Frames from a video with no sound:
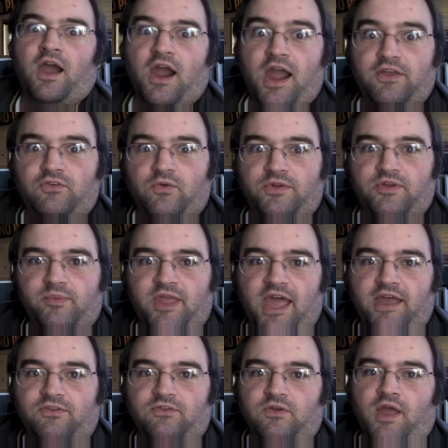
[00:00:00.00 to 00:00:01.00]
Alright, so what's up,
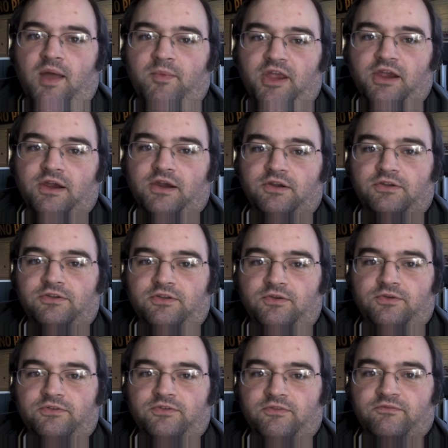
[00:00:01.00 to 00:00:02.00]
guys? I'm here
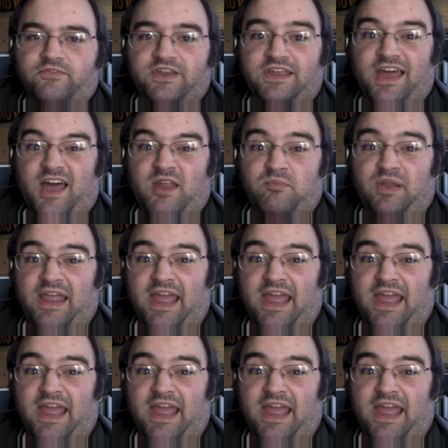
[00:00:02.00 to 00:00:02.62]
doing some VidCon